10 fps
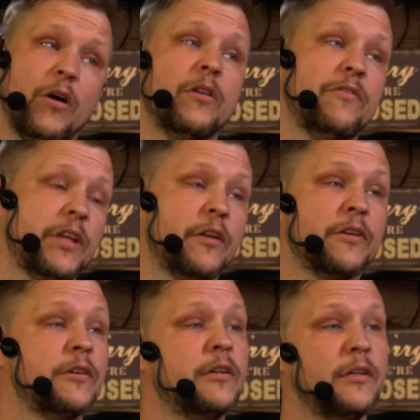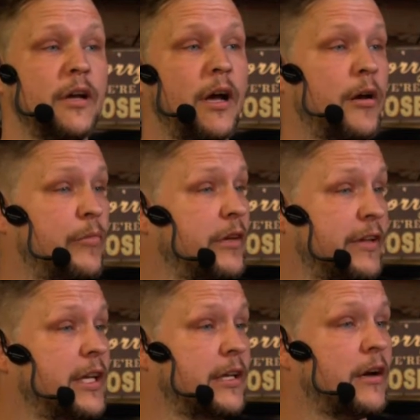of the other
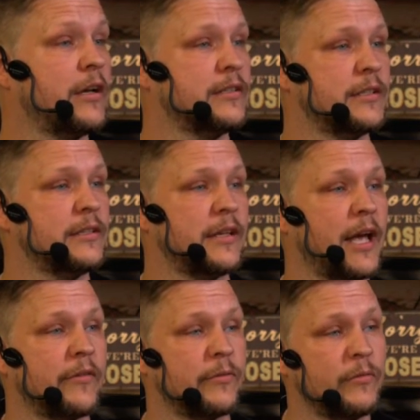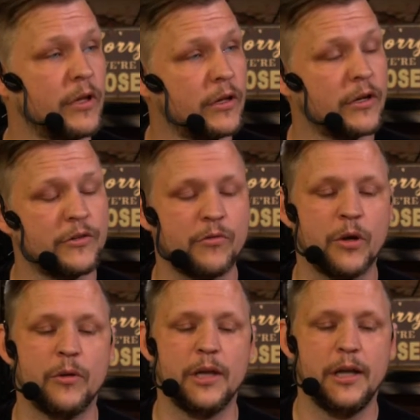PvE content, they have a large
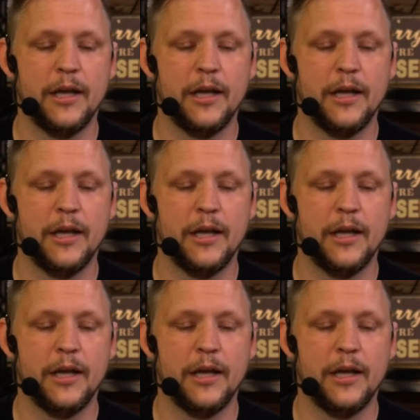role.